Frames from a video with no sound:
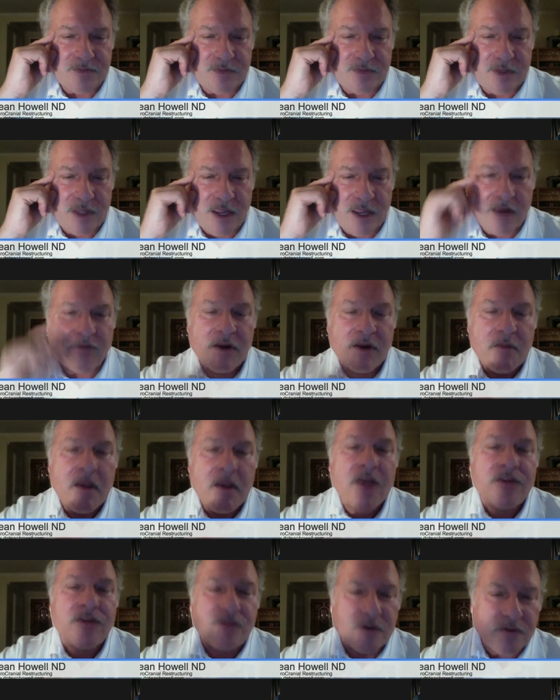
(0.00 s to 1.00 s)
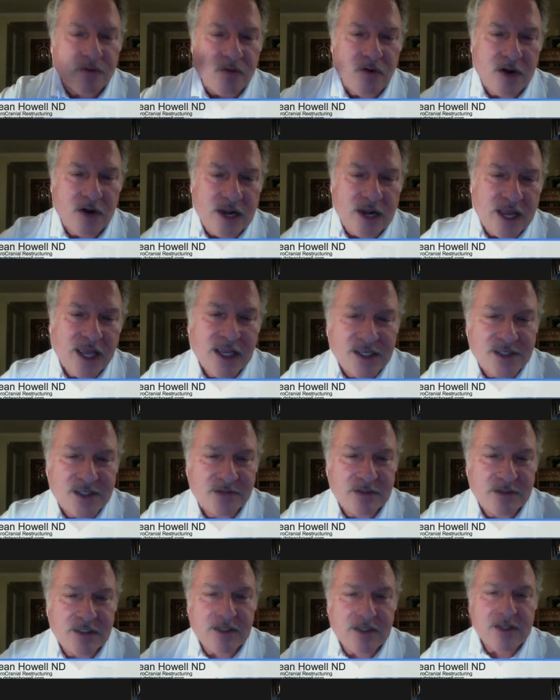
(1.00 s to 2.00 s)
Every month for four
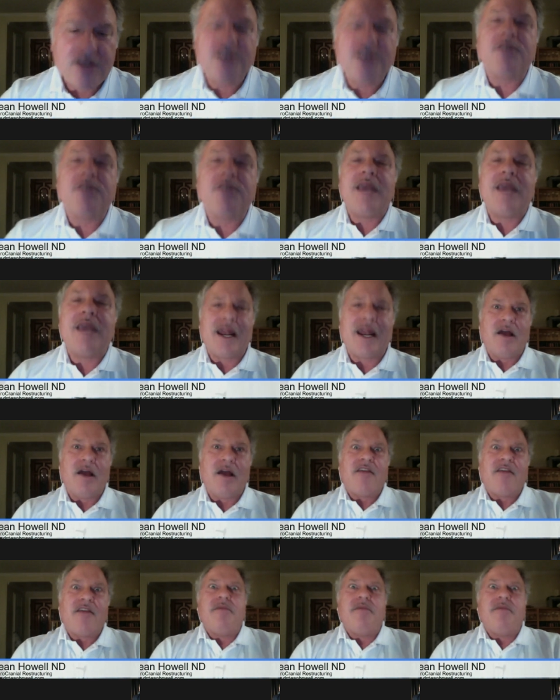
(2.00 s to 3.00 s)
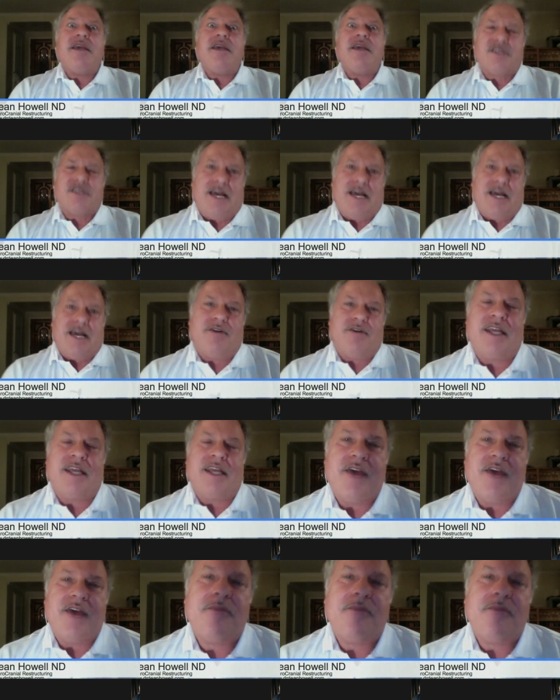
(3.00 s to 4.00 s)
days. So we had a lot of meals out
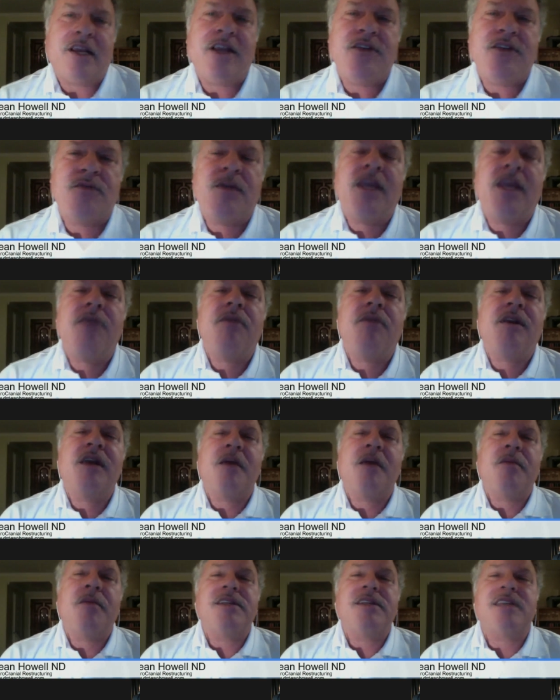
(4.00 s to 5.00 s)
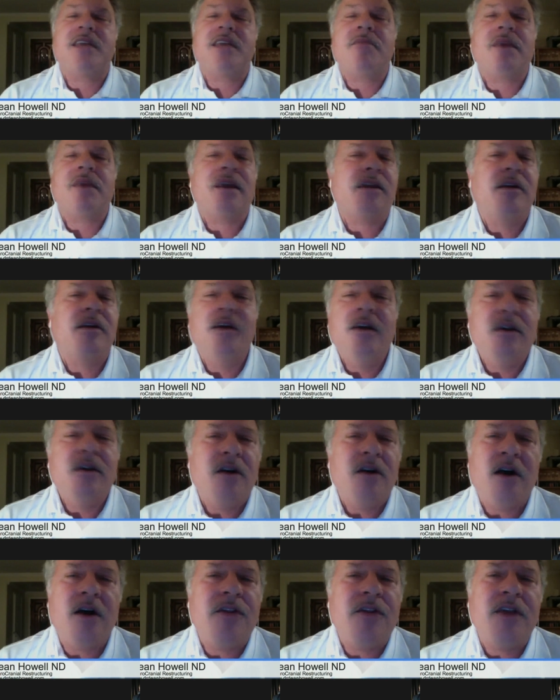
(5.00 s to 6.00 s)
together because we, he would come and see me in
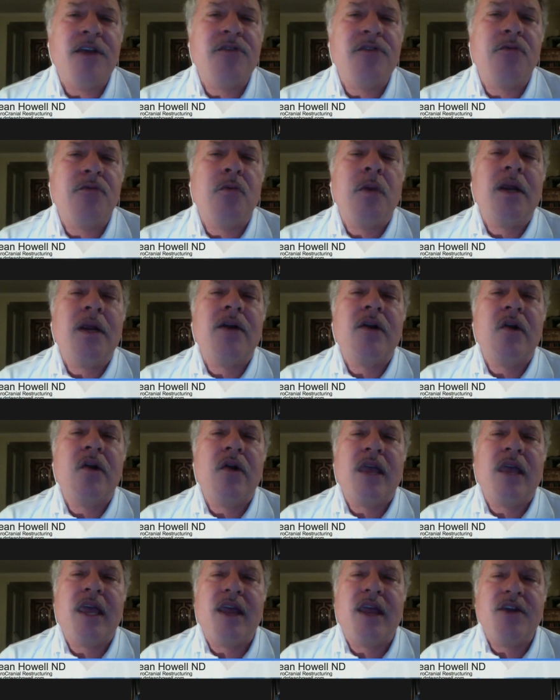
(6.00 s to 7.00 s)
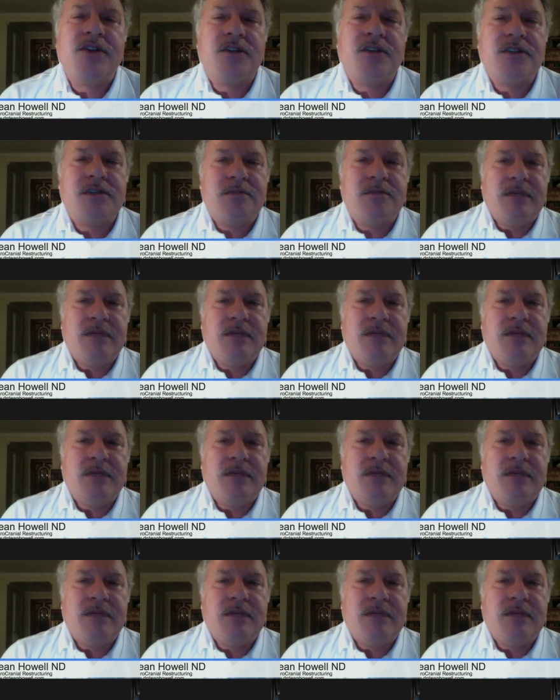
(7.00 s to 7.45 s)
all these weird locations.